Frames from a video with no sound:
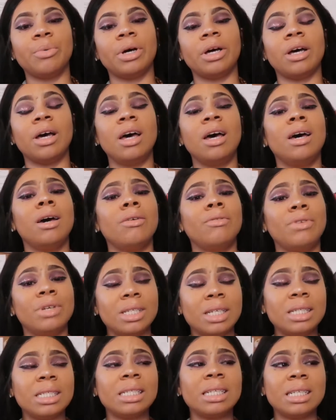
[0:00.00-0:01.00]
but
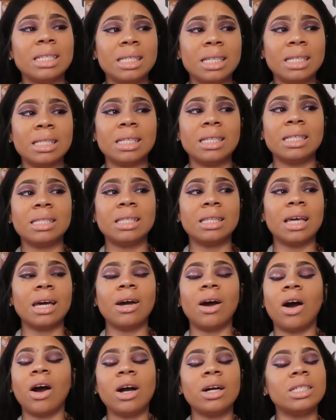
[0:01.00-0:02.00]
physician assistants
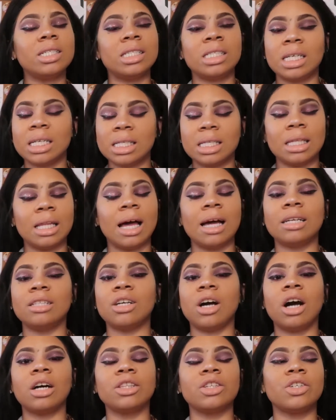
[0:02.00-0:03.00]
they are just like
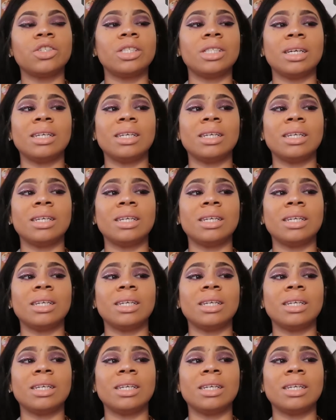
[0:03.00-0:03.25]
doctors.